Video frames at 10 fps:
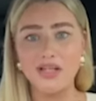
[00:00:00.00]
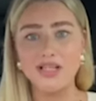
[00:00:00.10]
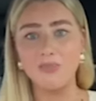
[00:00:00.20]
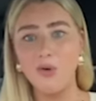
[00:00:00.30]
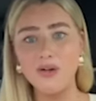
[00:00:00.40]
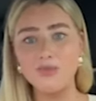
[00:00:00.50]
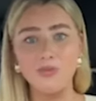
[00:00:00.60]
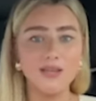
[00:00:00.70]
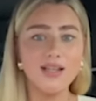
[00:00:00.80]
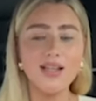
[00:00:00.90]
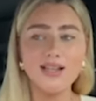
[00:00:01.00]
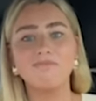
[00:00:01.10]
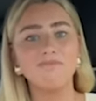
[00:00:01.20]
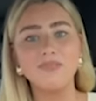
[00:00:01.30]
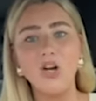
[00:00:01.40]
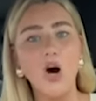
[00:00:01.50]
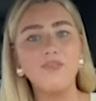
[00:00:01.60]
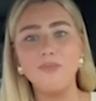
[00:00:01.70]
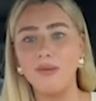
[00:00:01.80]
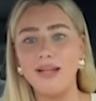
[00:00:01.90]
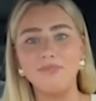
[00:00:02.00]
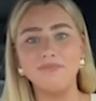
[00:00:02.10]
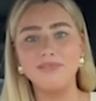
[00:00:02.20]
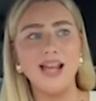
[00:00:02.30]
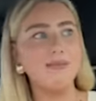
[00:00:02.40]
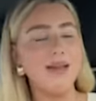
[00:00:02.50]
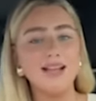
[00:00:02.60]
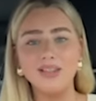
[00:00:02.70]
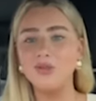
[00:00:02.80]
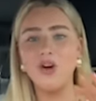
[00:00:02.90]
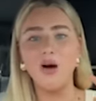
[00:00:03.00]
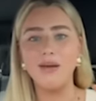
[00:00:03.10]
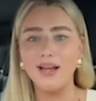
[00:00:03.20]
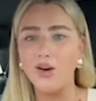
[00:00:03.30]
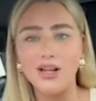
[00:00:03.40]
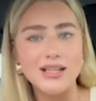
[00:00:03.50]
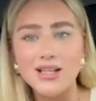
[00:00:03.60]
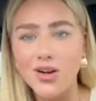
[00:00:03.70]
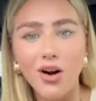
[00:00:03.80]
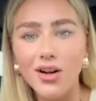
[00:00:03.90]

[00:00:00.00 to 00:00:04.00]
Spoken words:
support your small business. God forbid that I make a little comment on a TikTok.